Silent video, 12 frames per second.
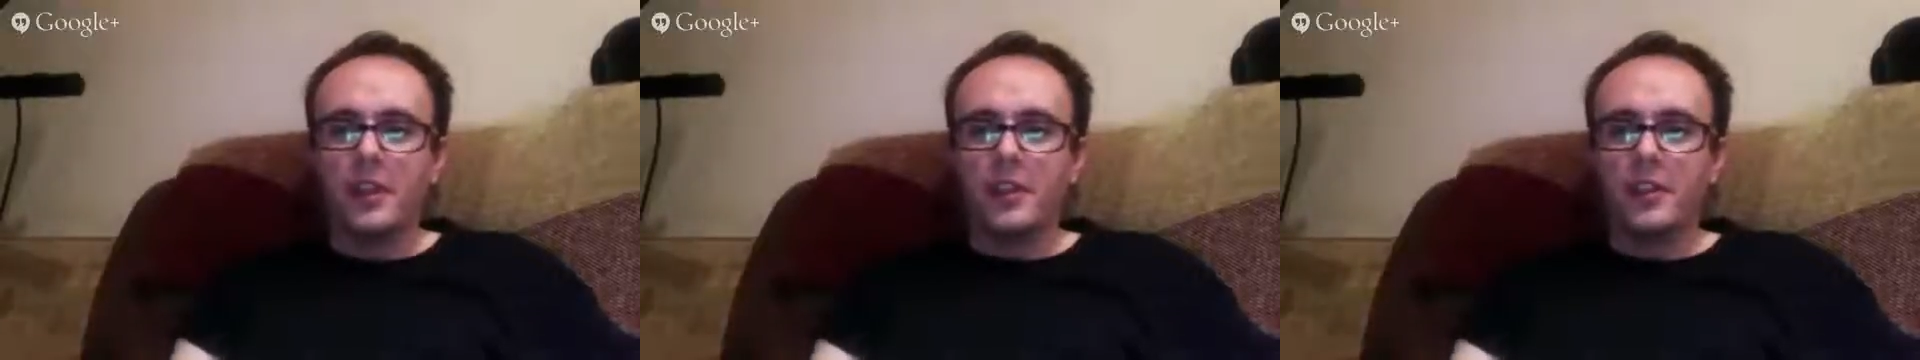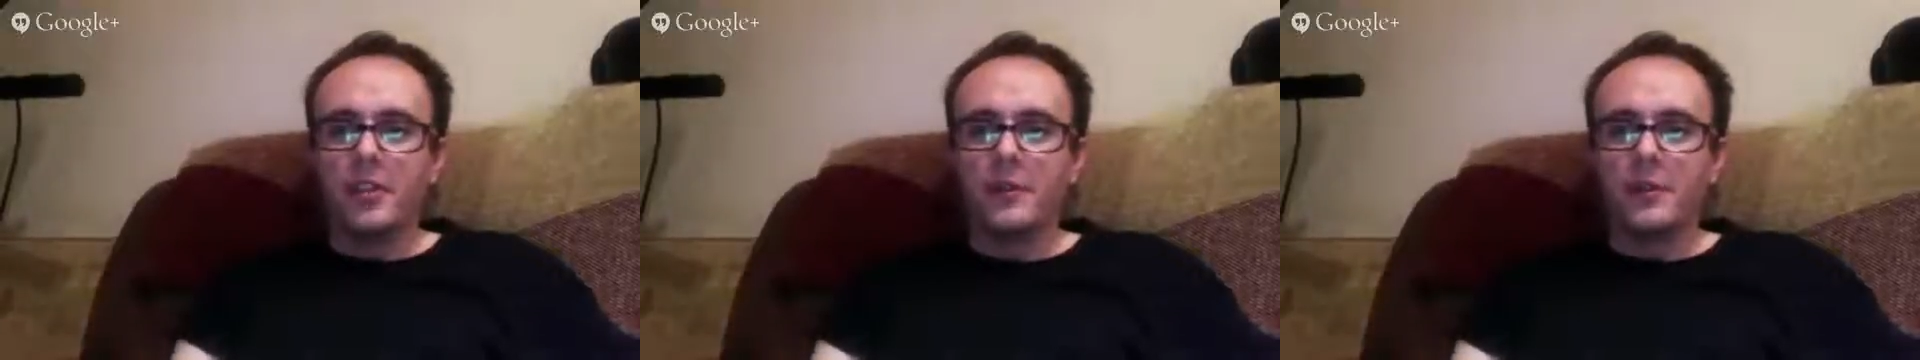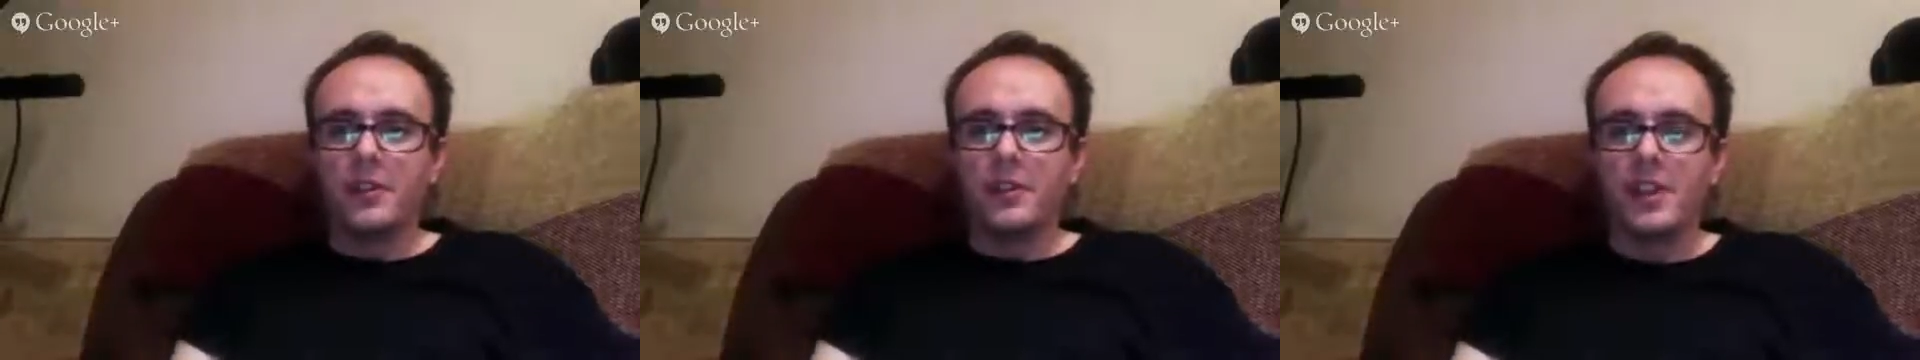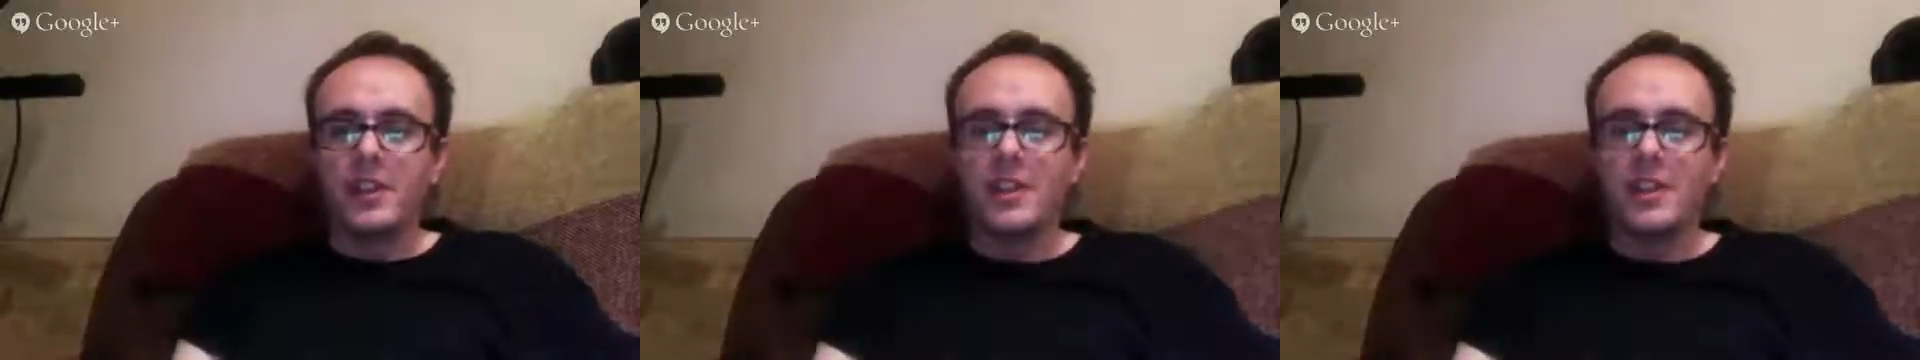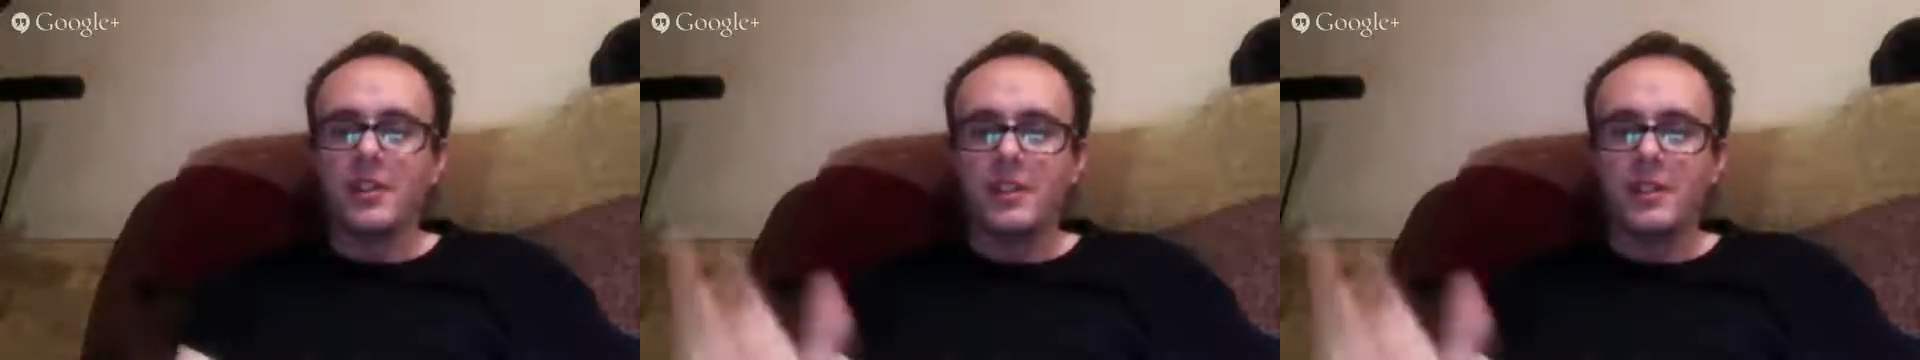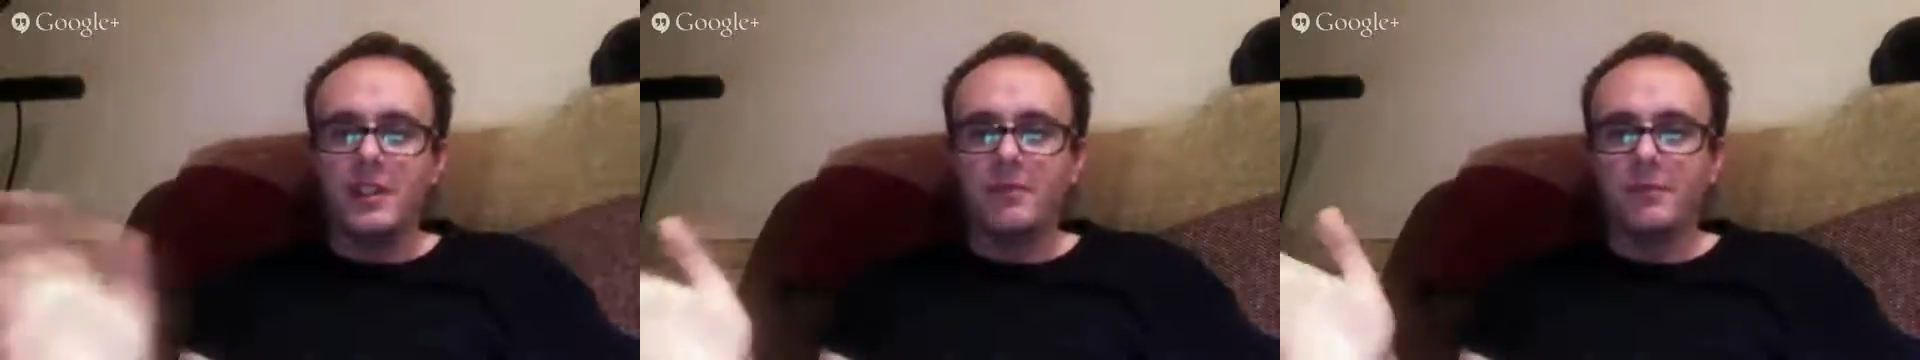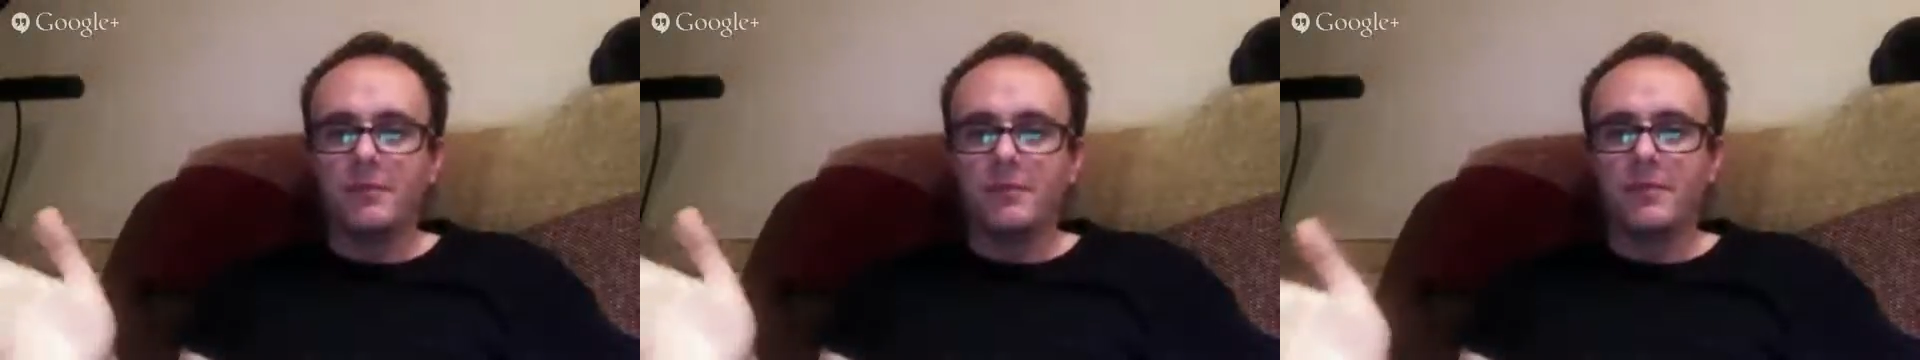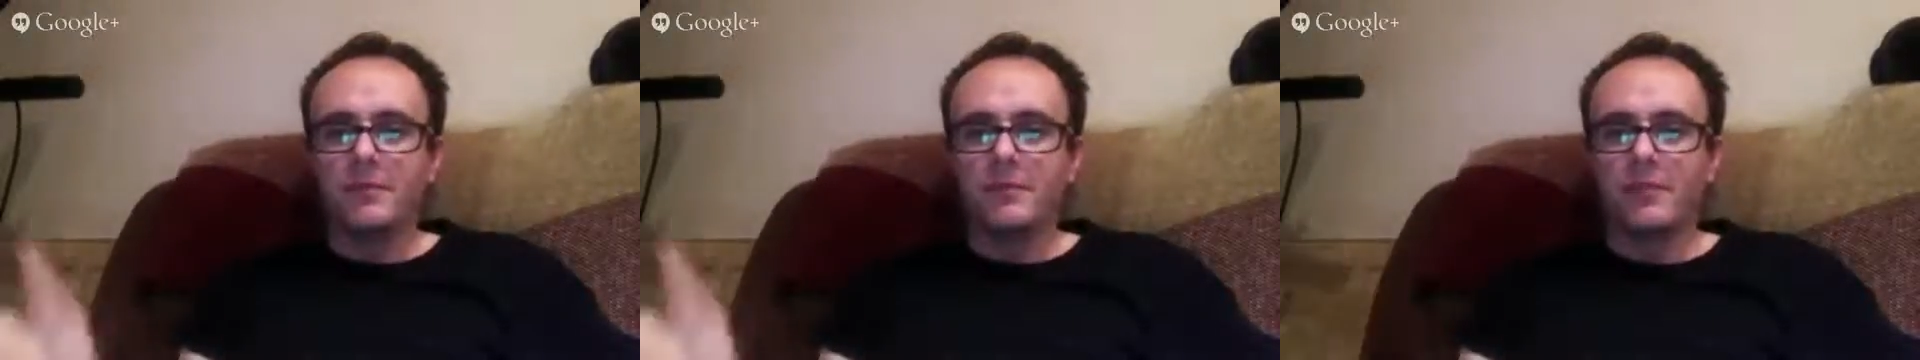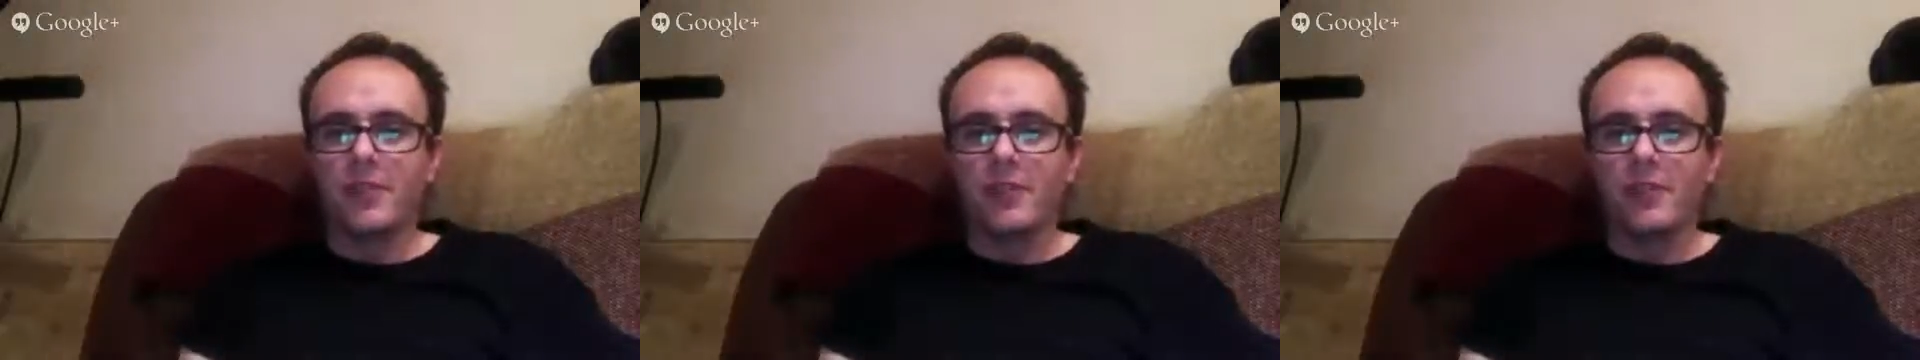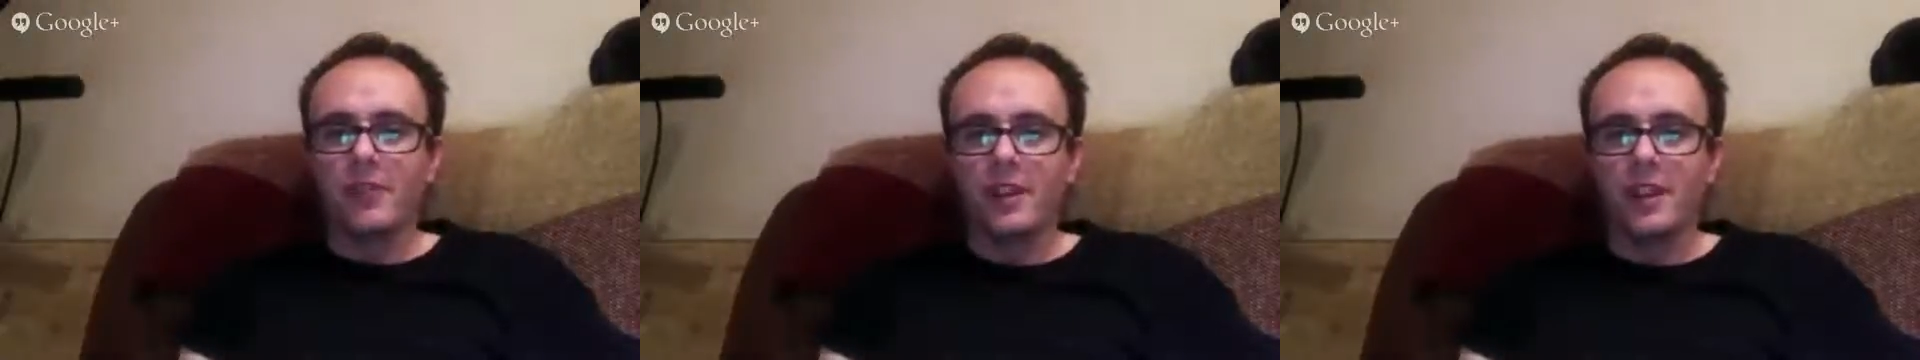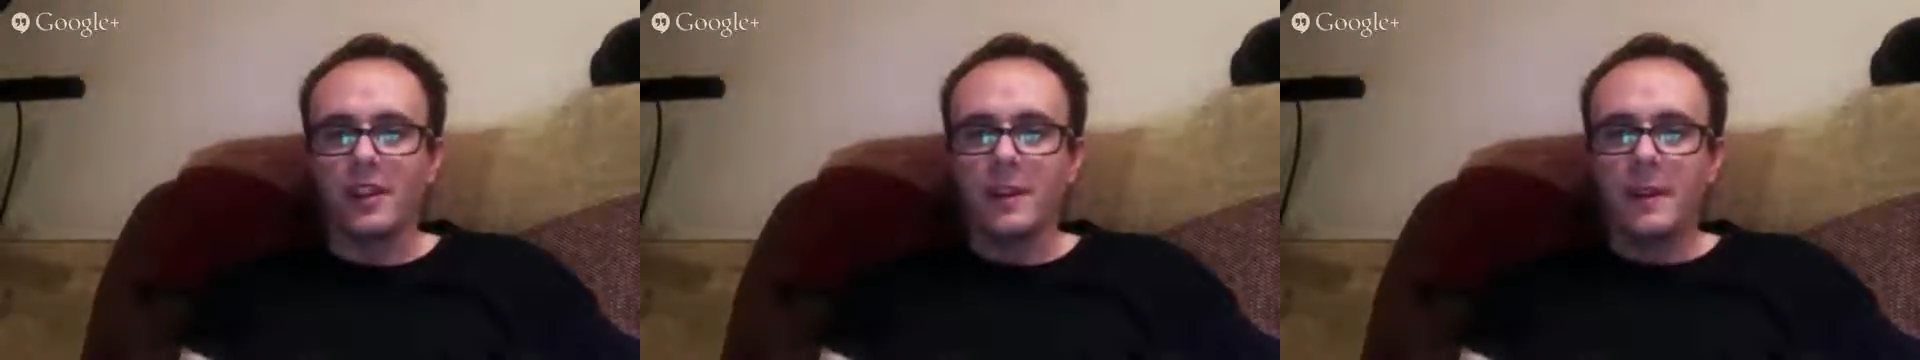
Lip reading: not very Sega-y soundtrack.